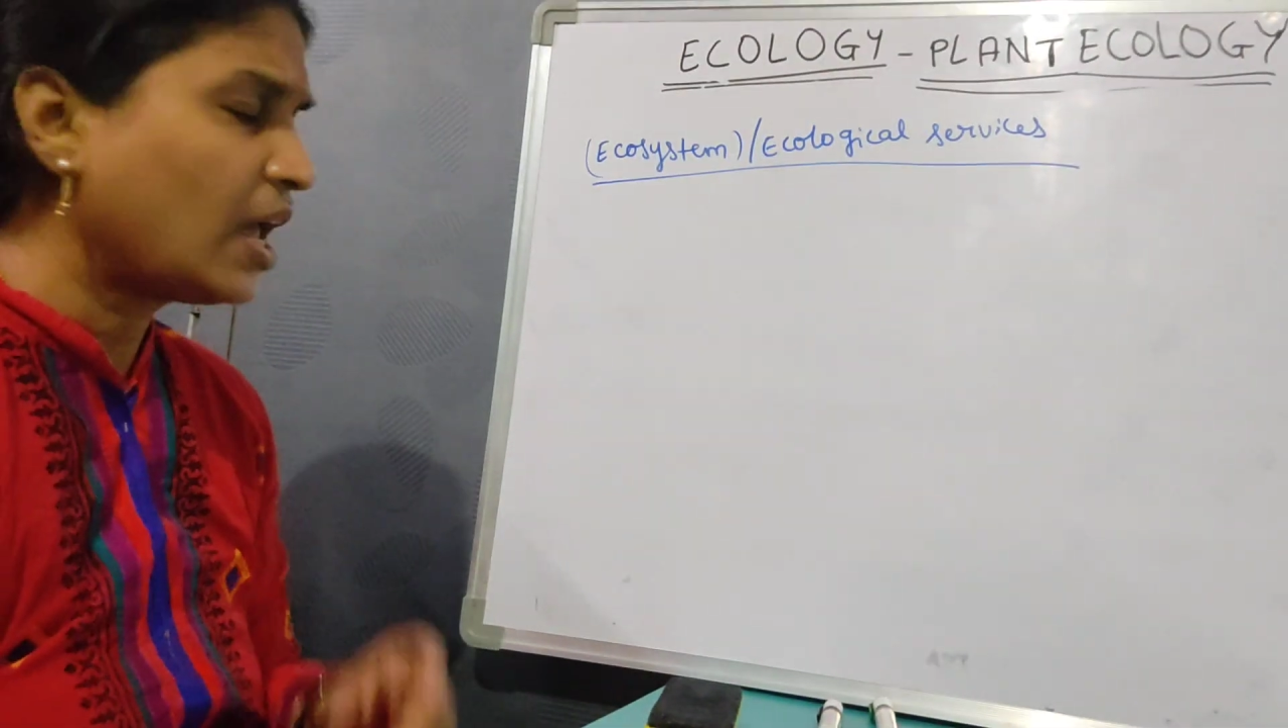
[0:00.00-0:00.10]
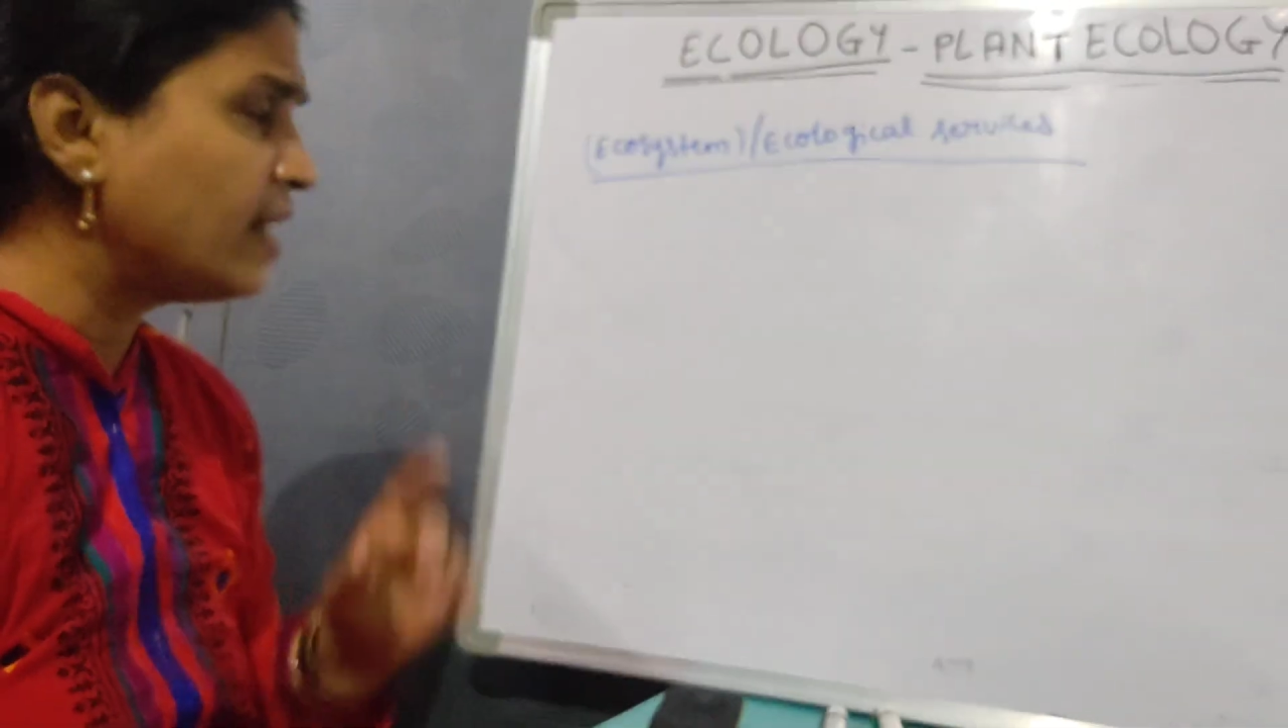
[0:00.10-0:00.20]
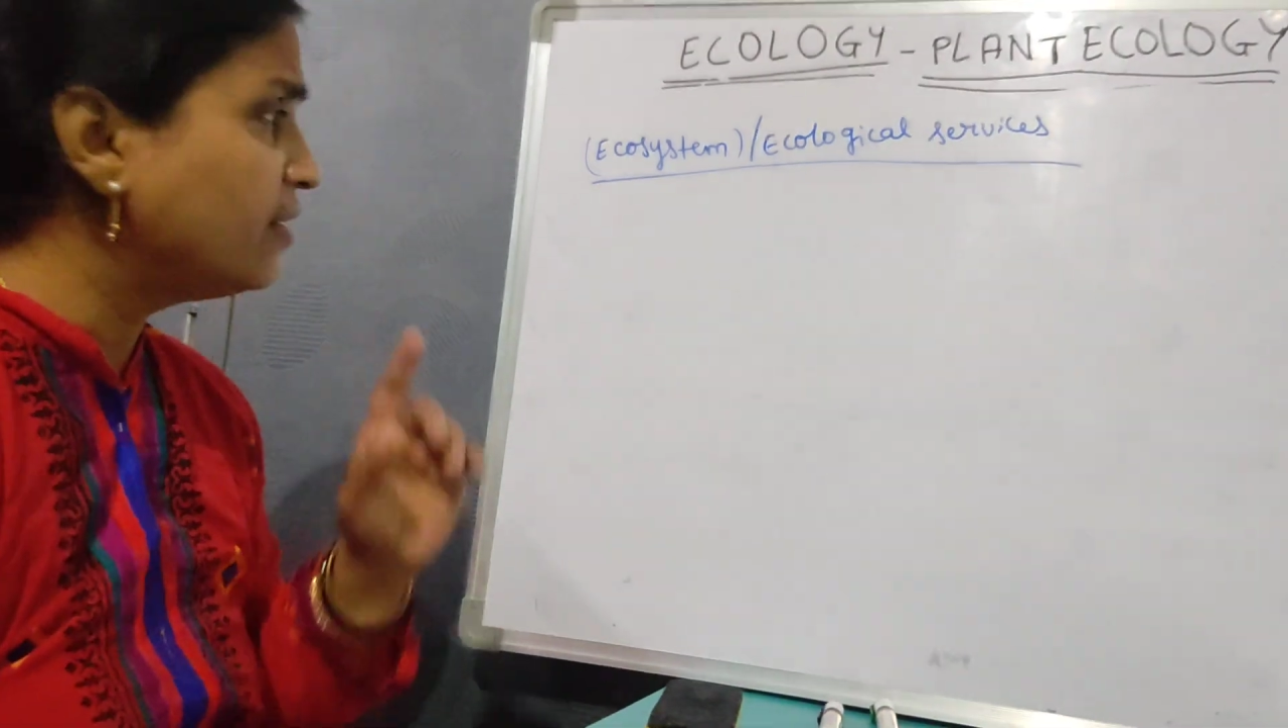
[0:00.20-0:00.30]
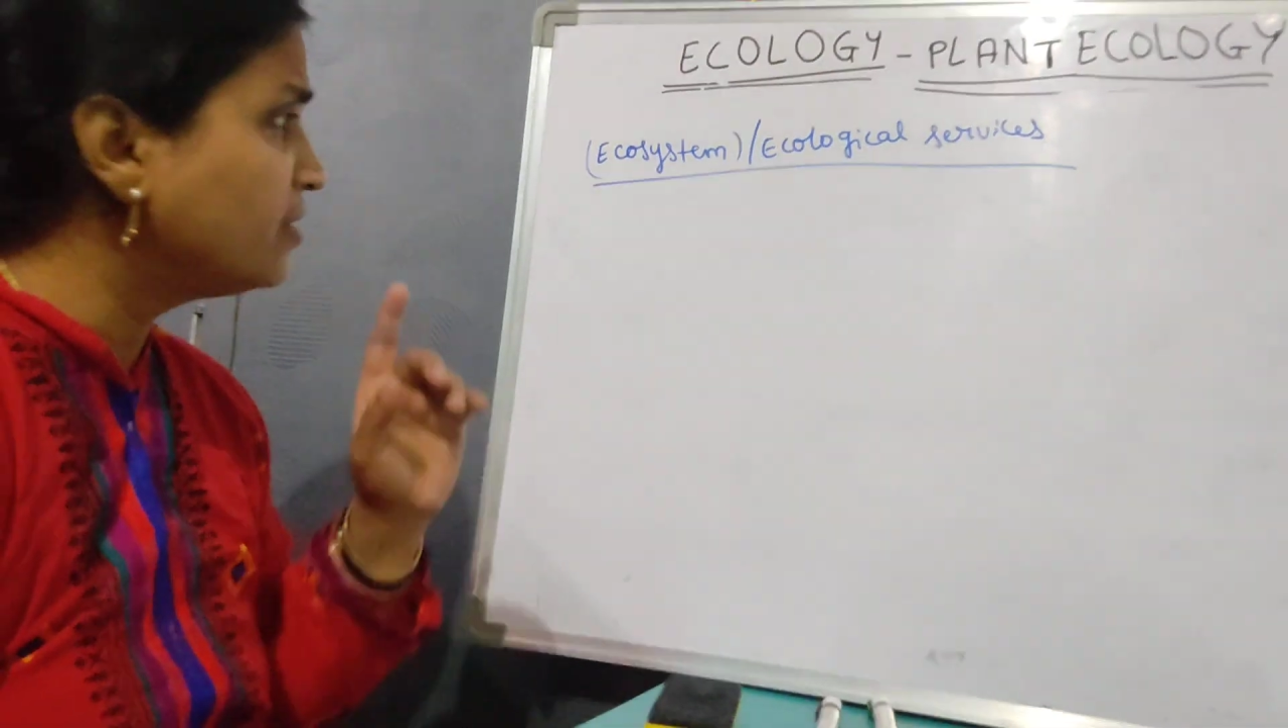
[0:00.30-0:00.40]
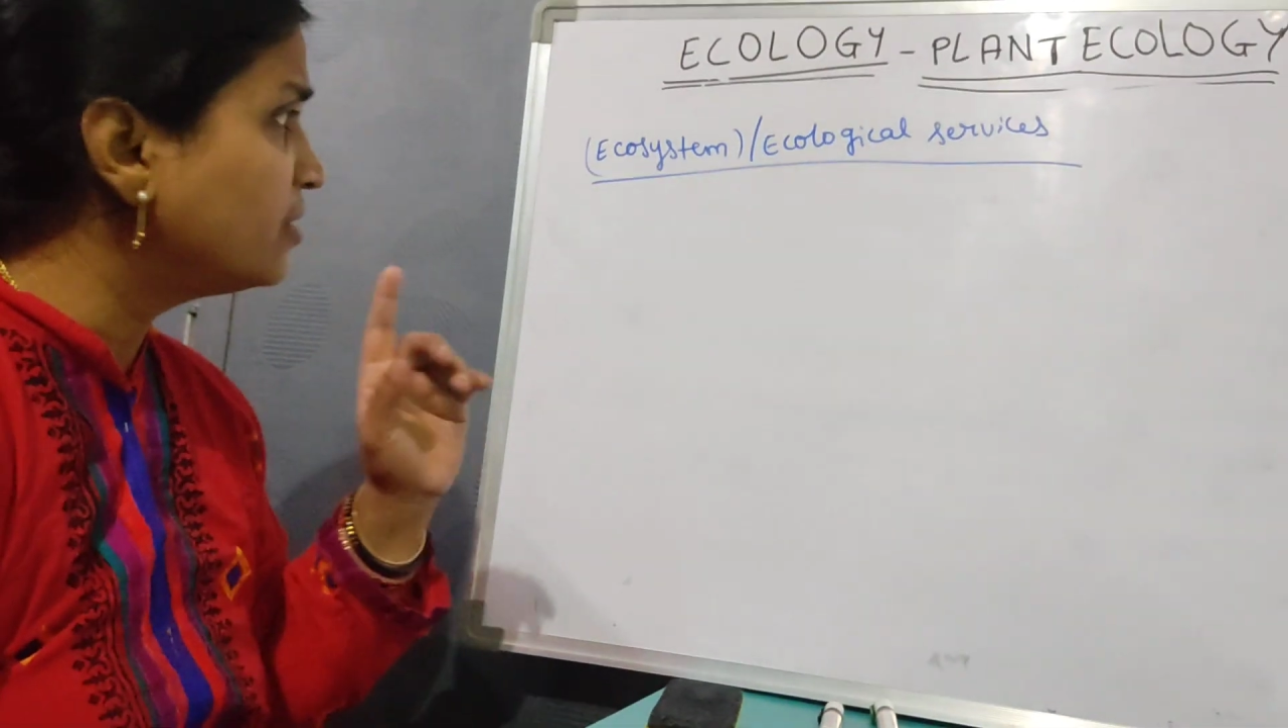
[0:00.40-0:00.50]

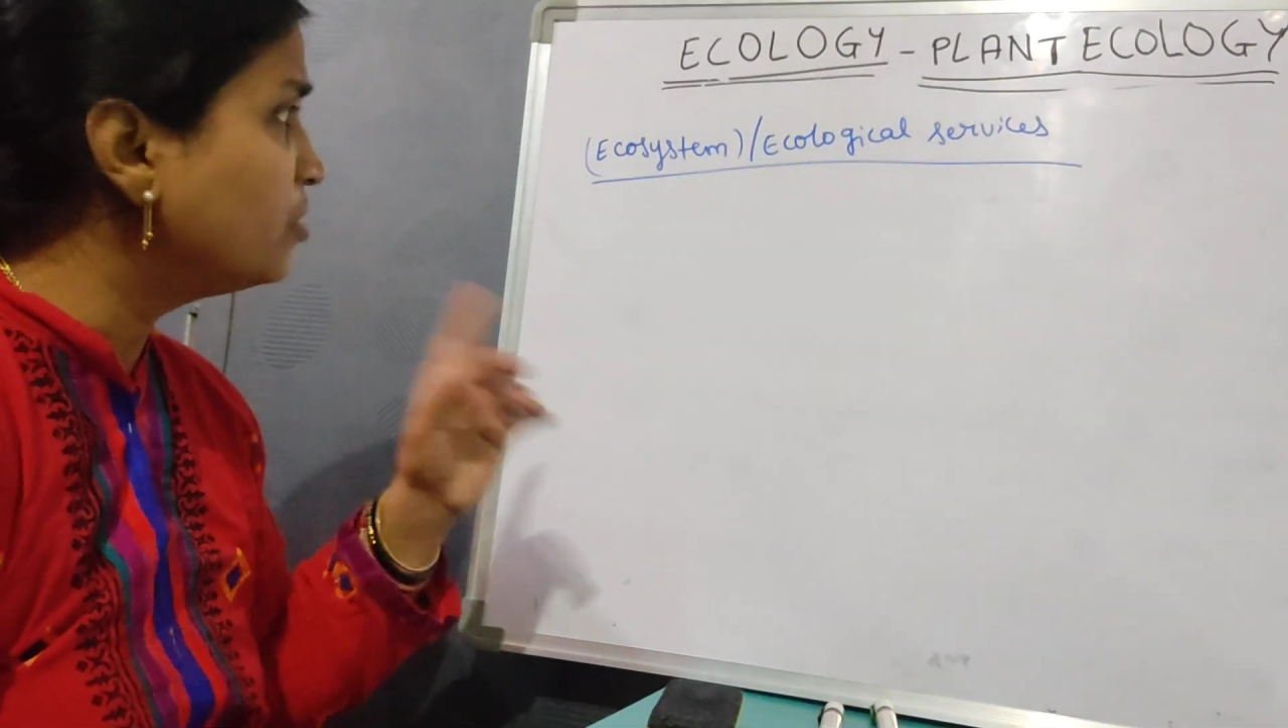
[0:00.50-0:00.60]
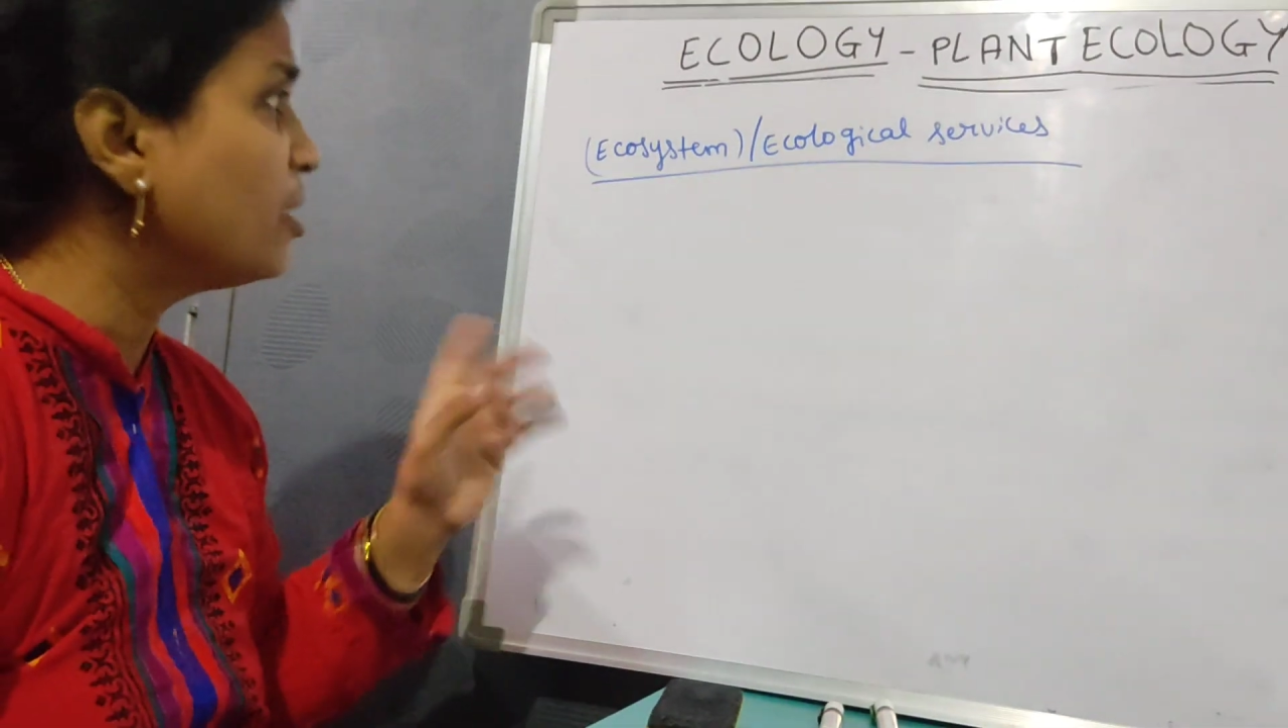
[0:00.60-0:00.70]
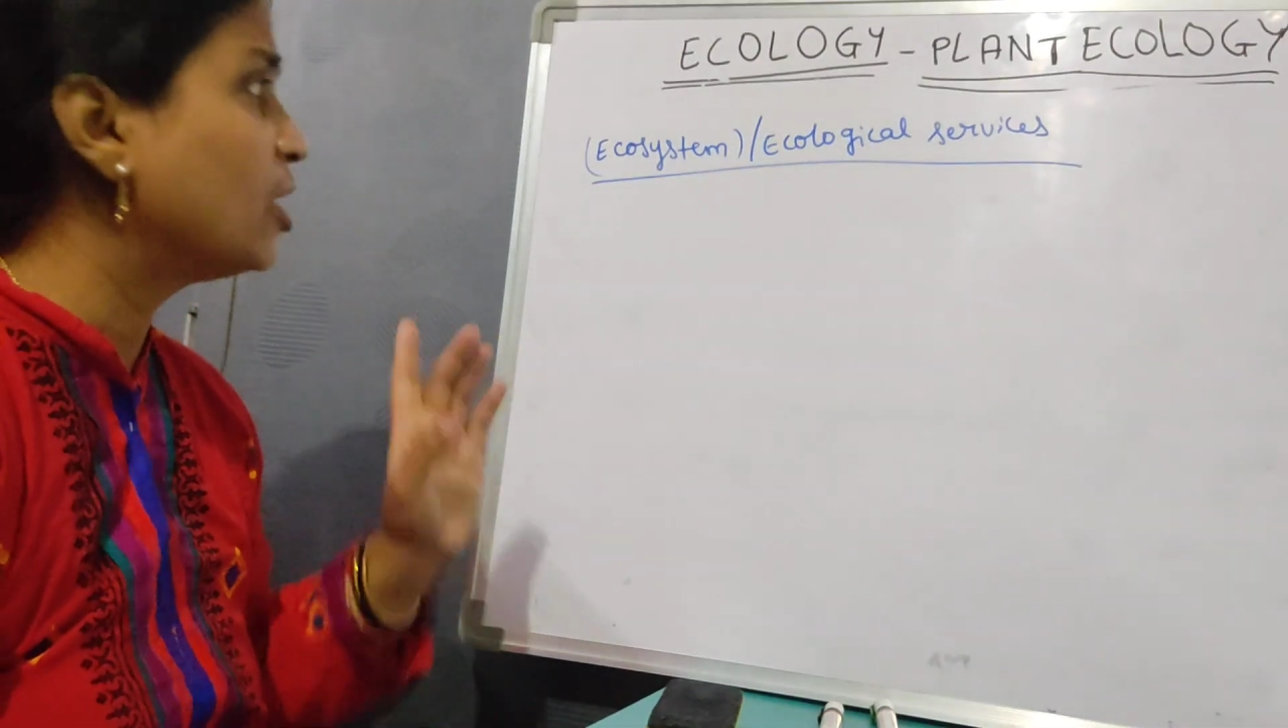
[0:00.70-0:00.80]
And the term